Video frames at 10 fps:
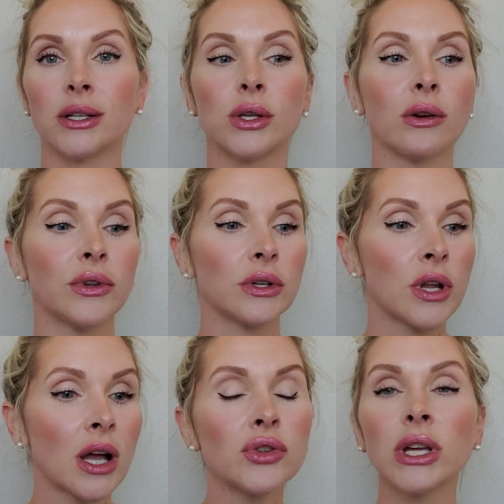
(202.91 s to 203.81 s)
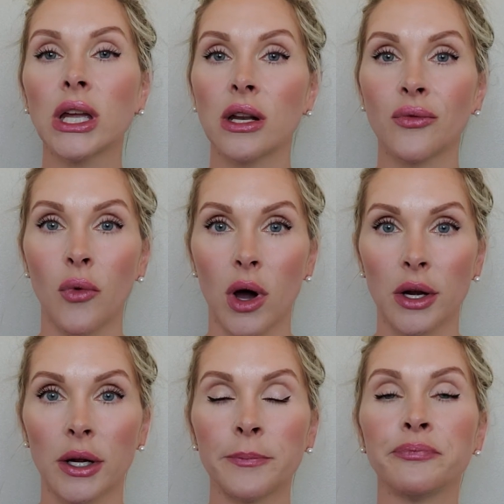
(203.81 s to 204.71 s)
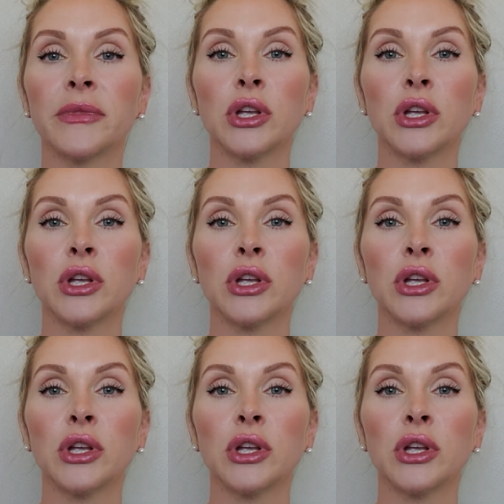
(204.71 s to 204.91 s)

So if you're not drinking enough water,